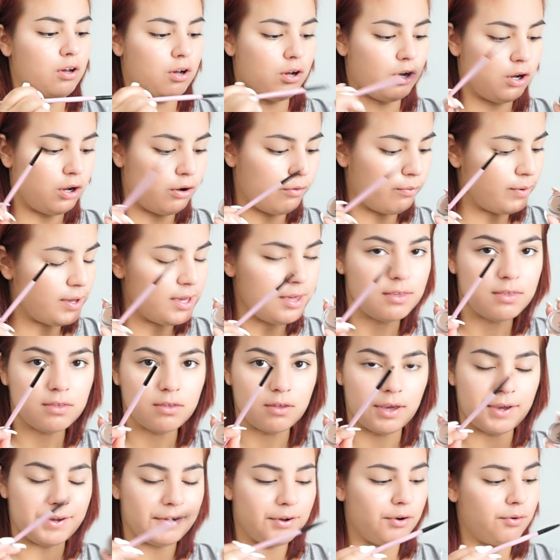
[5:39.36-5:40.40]

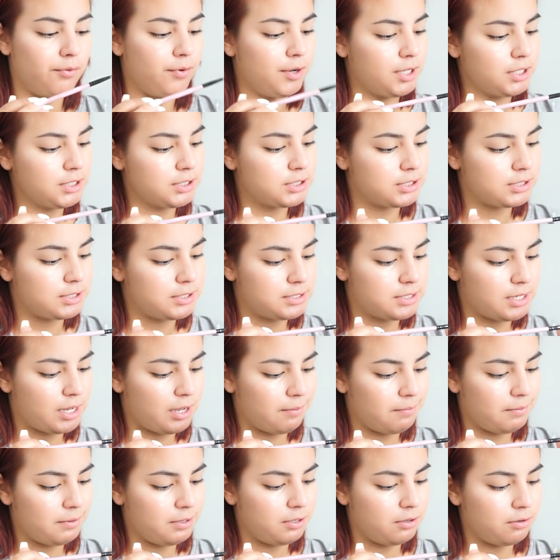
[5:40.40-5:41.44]
I always
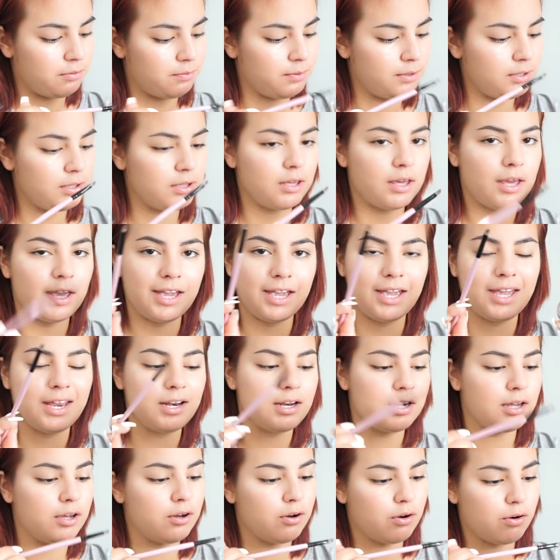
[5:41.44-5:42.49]
dab a little bit,
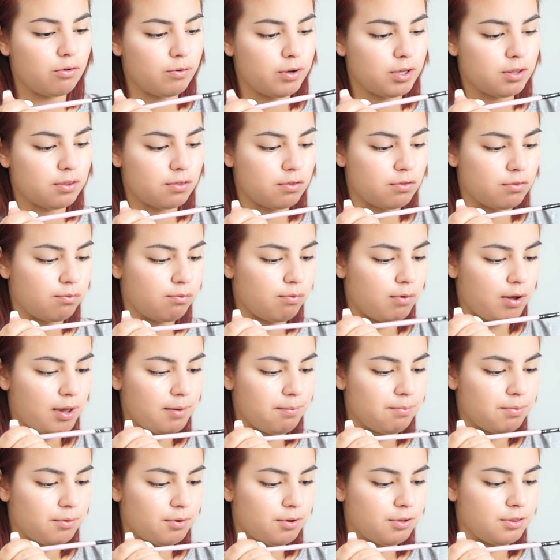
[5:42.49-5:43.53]
and I always
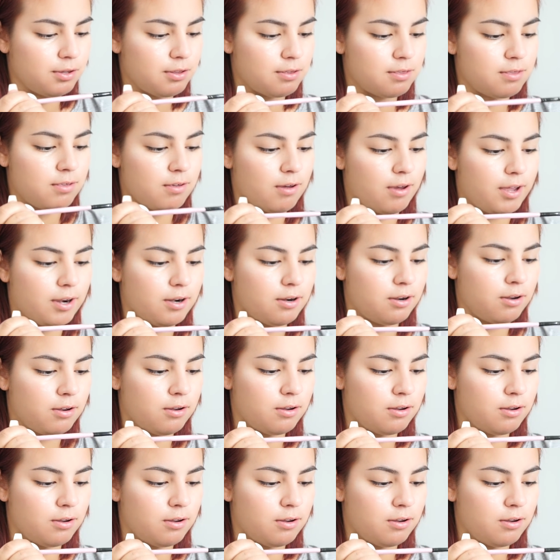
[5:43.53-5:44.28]
swipe on the side.